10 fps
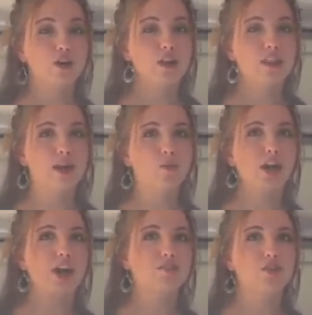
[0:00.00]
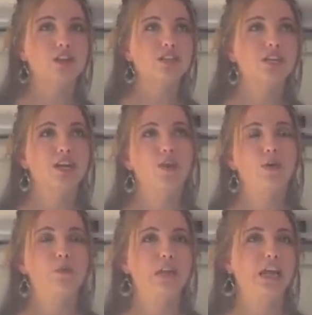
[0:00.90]
on them when I have friends in here we
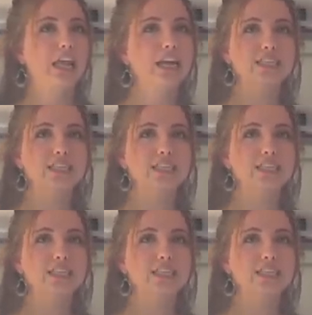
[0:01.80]
play like